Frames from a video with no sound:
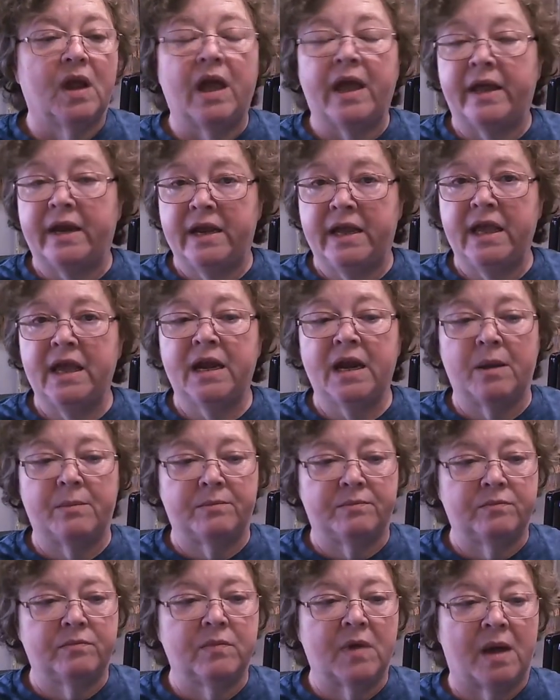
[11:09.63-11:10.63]
And
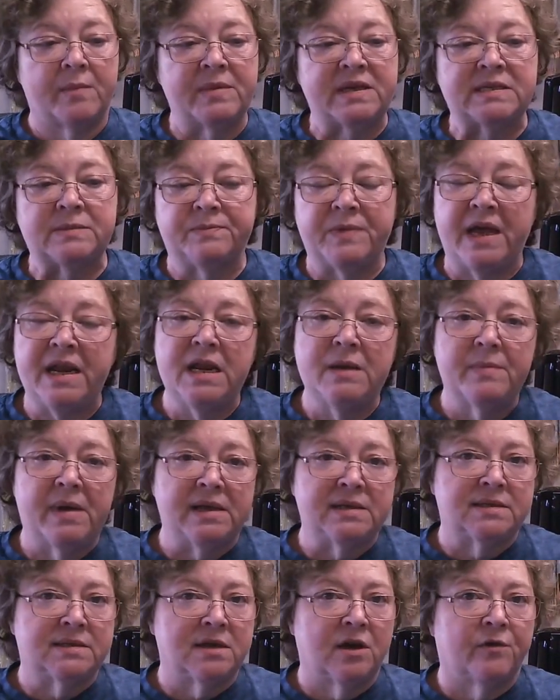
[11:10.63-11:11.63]
again, I'm explaining
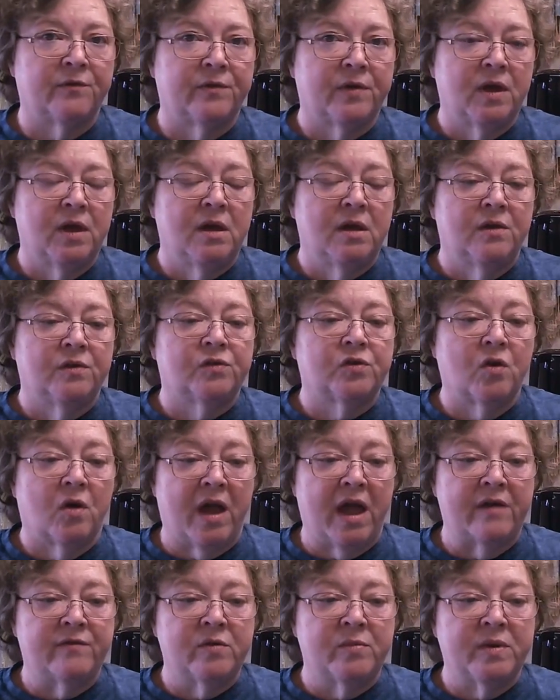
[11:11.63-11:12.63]
myself. So I
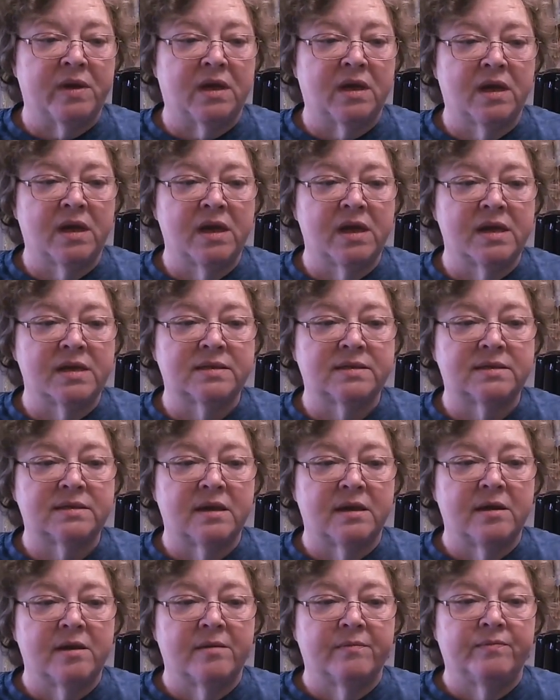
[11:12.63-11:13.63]
have a because
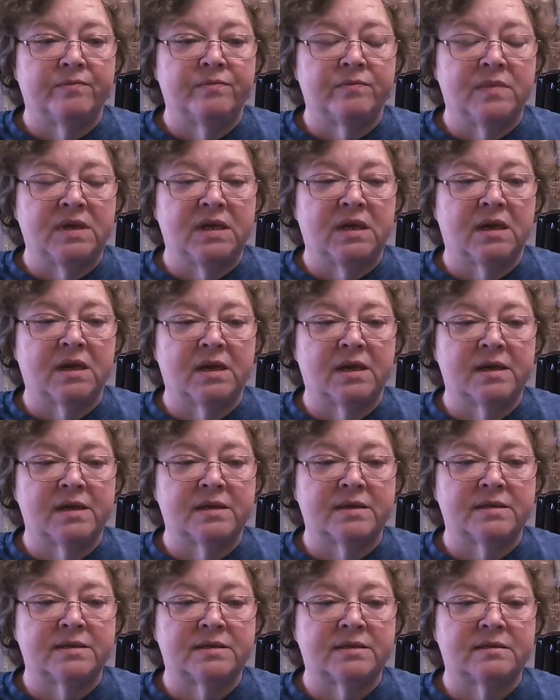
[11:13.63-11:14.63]

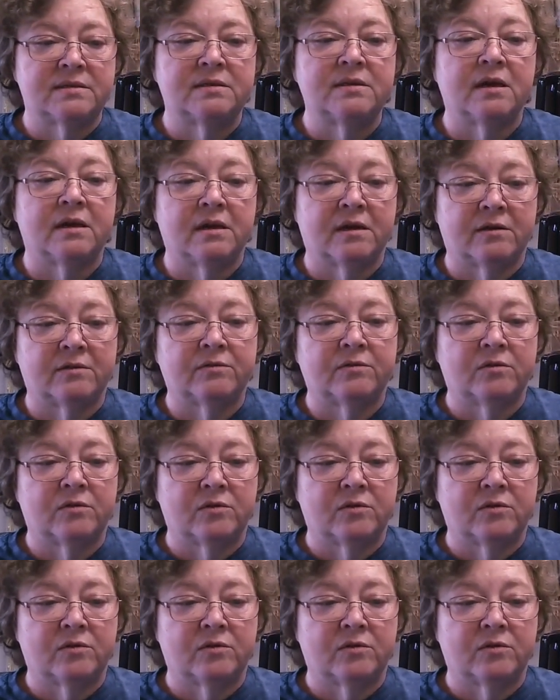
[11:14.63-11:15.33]
the